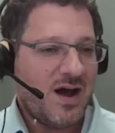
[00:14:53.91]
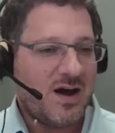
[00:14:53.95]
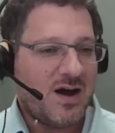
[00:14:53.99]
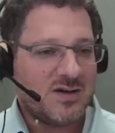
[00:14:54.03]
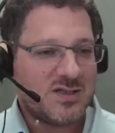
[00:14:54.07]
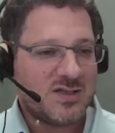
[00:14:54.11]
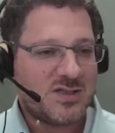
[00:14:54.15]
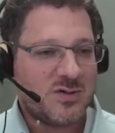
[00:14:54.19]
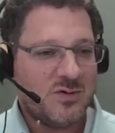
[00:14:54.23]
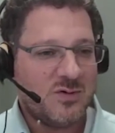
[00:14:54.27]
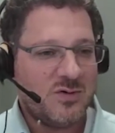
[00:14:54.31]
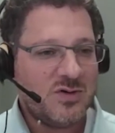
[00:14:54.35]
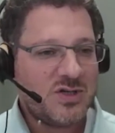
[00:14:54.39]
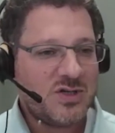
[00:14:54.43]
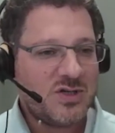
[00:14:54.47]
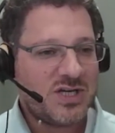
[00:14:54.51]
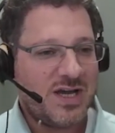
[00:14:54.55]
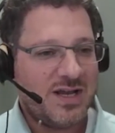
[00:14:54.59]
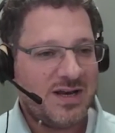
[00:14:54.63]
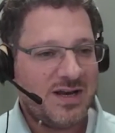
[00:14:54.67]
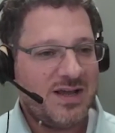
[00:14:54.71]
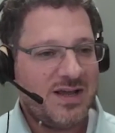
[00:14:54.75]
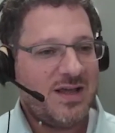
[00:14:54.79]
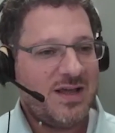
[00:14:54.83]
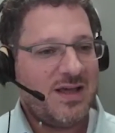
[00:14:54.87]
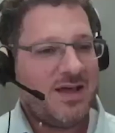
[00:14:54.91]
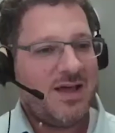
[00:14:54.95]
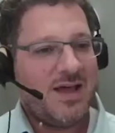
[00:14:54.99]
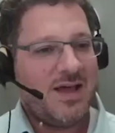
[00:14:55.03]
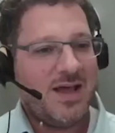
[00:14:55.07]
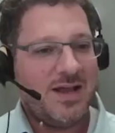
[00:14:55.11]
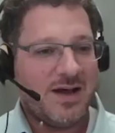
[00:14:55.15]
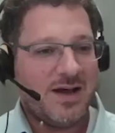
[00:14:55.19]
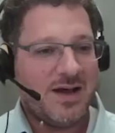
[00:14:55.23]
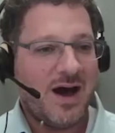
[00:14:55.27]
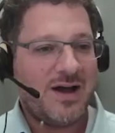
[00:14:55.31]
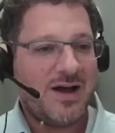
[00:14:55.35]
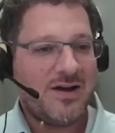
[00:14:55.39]
our solution
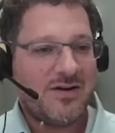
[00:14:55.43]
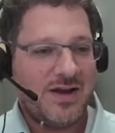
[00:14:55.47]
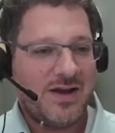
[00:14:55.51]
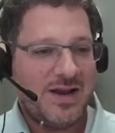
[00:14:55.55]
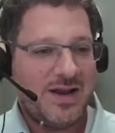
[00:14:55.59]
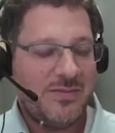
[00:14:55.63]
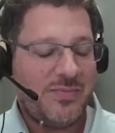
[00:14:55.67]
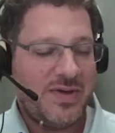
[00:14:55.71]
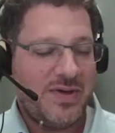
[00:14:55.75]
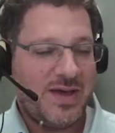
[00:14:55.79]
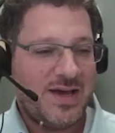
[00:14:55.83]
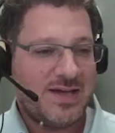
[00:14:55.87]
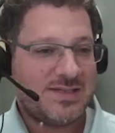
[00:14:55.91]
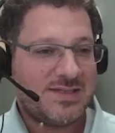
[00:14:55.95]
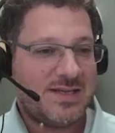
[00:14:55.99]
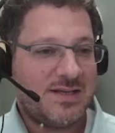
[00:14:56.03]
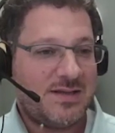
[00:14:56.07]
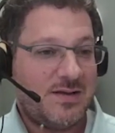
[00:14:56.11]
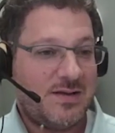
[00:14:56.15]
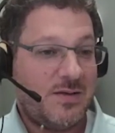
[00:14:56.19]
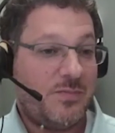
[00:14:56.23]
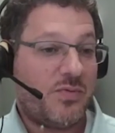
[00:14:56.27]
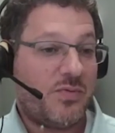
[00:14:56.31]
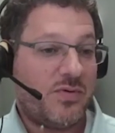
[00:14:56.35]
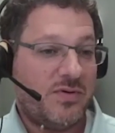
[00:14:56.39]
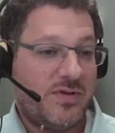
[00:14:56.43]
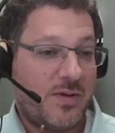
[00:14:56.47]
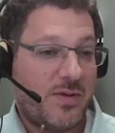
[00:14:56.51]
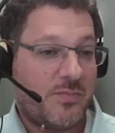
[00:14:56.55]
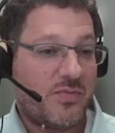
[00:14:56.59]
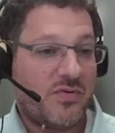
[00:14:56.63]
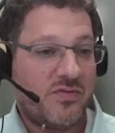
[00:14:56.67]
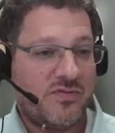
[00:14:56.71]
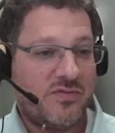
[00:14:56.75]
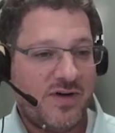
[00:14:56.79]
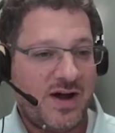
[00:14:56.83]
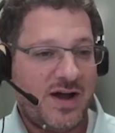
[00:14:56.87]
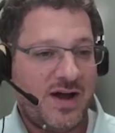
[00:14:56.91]
and higher NPS that they
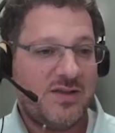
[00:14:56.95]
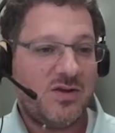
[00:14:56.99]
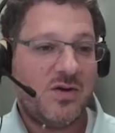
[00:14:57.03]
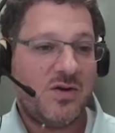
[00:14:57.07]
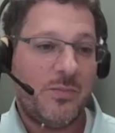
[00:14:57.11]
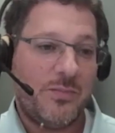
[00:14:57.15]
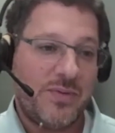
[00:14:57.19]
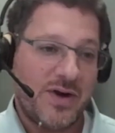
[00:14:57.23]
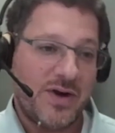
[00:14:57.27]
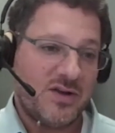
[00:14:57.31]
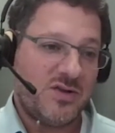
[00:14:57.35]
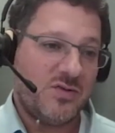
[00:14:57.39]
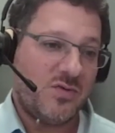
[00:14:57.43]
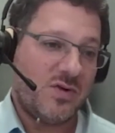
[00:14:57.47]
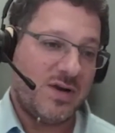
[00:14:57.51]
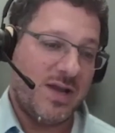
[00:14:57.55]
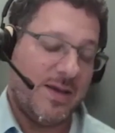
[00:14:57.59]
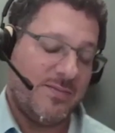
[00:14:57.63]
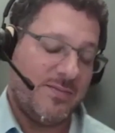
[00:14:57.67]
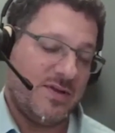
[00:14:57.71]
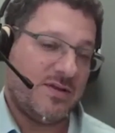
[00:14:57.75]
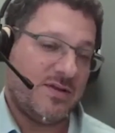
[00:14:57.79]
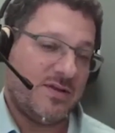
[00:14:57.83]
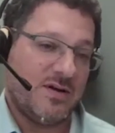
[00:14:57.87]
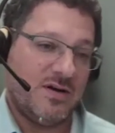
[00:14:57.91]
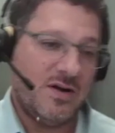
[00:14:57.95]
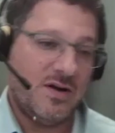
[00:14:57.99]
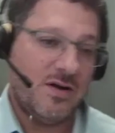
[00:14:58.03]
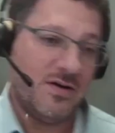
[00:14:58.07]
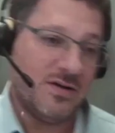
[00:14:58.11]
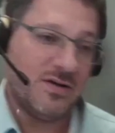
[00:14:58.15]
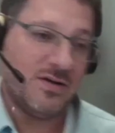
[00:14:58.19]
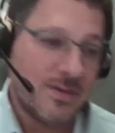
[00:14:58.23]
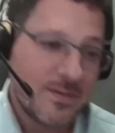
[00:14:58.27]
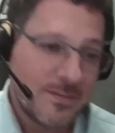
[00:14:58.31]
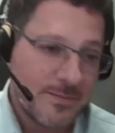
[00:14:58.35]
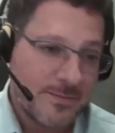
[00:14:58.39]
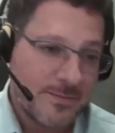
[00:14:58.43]
provide compared to claims that are not.